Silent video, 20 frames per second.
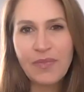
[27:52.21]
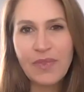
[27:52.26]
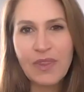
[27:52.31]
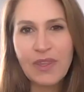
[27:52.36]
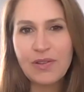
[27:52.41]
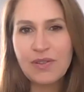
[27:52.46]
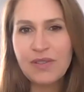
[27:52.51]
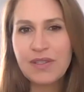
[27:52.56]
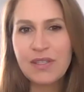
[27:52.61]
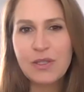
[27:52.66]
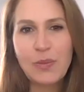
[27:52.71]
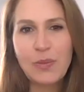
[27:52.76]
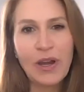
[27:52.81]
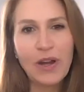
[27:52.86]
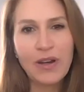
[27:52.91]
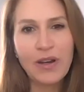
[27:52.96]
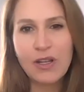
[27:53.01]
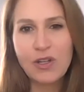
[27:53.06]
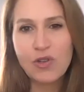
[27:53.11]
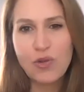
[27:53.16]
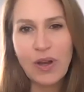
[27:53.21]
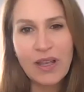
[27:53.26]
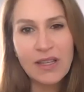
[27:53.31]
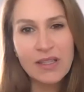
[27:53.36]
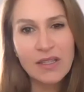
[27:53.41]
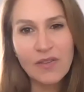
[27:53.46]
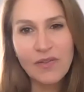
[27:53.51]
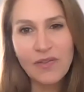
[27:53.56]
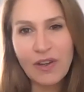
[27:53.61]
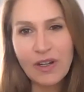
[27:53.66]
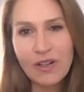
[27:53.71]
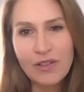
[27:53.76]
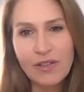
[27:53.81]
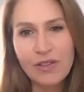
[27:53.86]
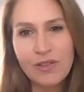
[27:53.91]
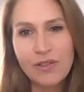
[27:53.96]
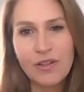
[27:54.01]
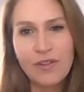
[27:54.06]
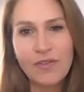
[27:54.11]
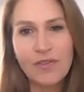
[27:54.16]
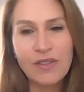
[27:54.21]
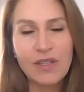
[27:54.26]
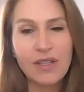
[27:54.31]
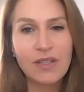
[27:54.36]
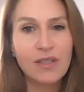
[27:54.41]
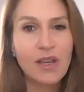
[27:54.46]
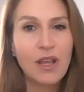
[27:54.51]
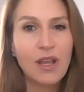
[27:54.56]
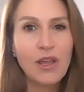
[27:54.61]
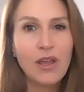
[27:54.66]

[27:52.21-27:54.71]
There's disparity in transit fares and services